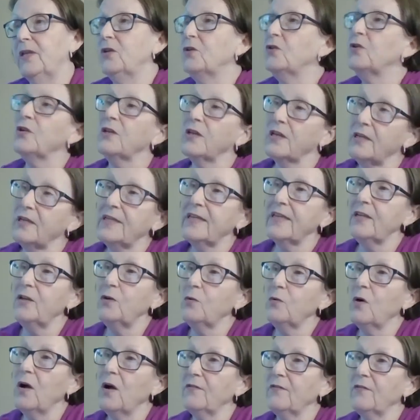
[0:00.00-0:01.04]
you could
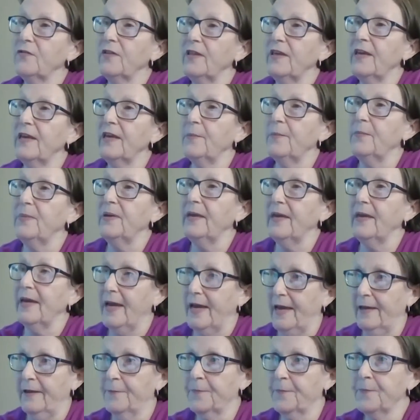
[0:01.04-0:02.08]
continue on for the MBA.